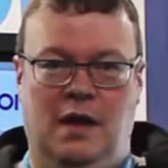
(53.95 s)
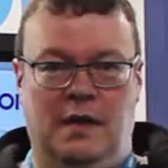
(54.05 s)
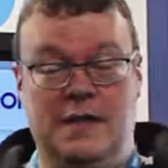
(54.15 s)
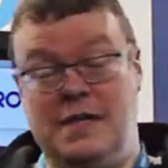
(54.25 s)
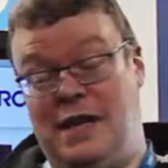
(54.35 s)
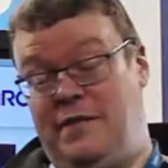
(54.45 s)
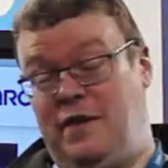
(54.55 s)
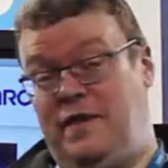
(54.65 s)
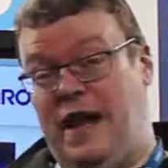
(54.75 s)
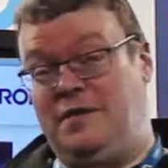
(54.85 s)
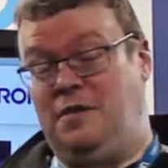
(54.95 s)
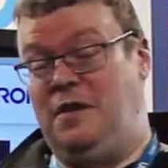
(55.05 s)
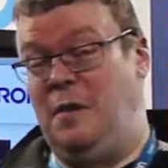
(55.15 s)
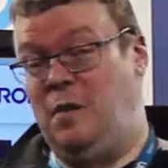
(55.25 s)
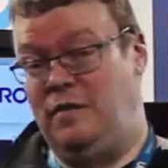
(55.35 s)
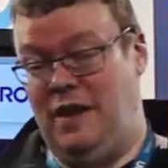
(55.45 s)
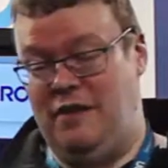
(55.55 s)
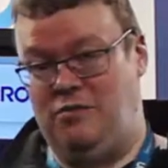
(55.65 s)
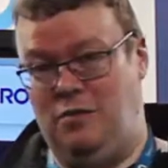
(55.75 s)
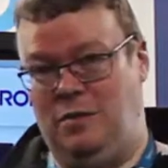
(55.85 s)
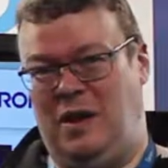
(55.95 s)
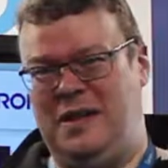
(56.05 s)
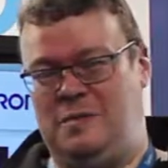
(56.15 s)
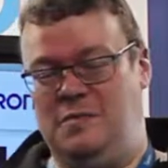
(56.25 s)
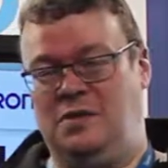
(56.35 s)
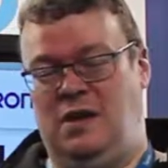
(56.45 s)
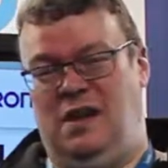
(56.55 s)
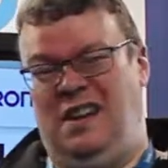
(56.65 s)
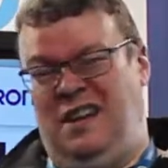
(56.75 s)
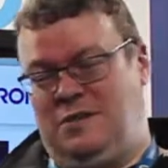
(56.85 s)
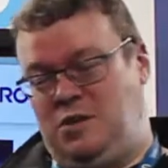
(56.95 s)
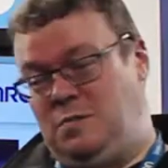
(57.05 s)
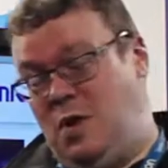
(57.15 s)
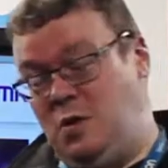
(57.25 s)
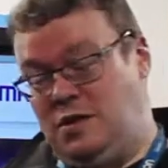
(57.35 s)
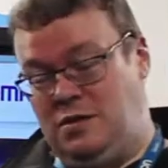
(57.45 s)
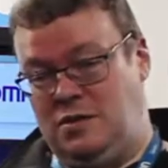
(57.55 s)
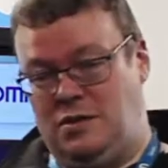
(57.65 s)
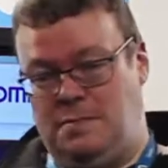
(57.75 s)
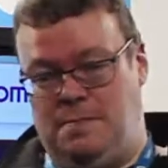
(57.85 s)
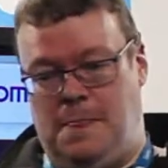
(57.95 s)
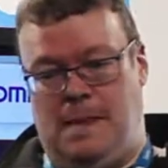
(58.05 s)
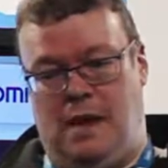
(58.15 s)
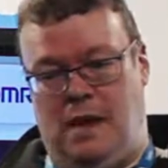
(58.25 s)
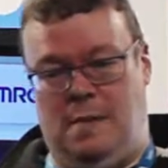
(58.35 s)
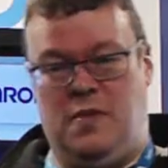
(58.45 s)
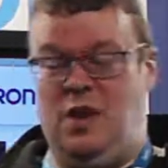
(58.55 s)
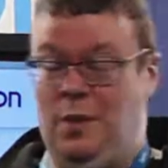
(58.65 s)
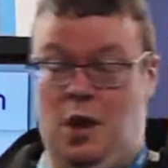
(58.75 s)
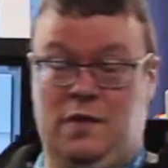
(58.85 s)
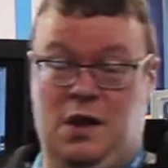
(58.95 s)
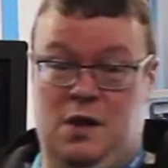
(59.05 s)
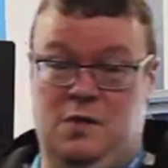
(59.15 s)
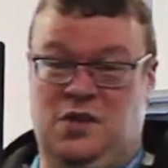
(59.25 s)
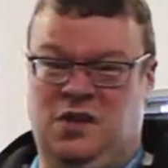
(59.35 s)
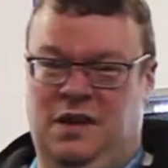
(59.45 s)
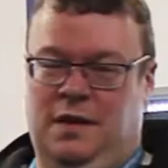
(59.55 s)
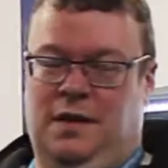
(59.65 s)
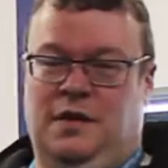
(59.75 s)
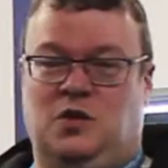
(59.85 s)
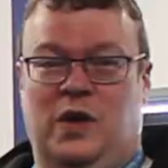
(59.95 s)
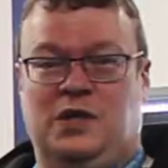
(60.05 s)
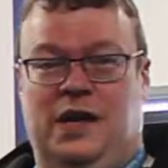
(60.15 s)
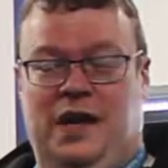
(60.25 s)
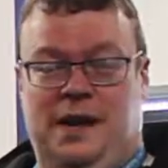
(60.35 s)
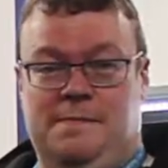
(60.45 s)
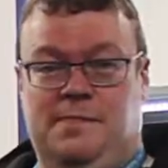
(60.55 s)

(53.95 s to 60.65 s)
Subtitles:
This can have an effect on a number of electrical items, such as motors, thermal overloads, switchgear,